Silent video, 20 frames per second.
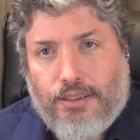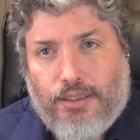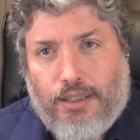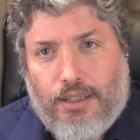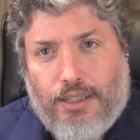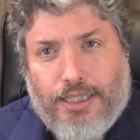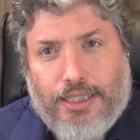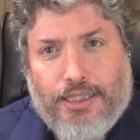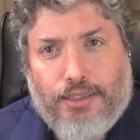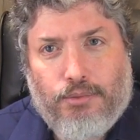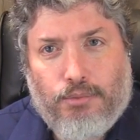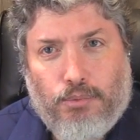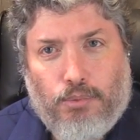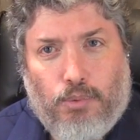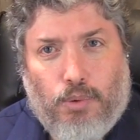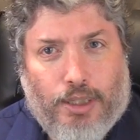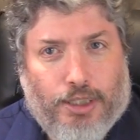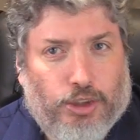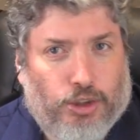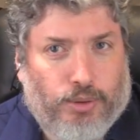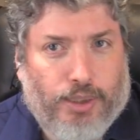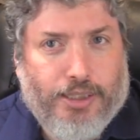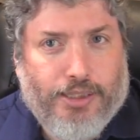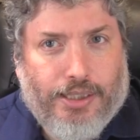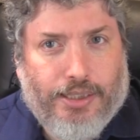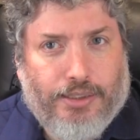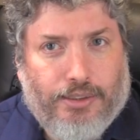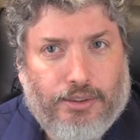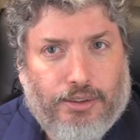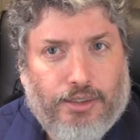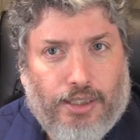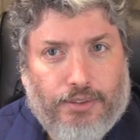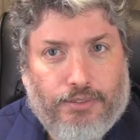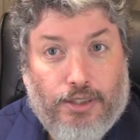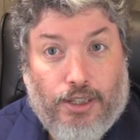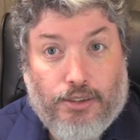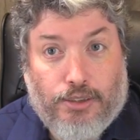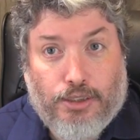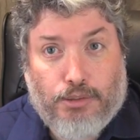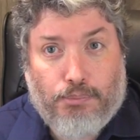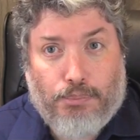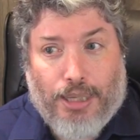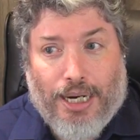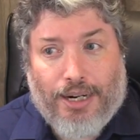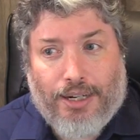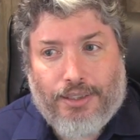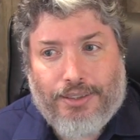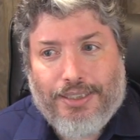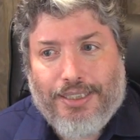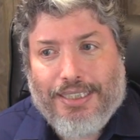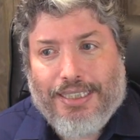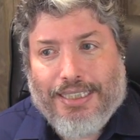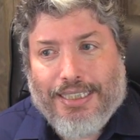of, a what is translated as son of God, because Bar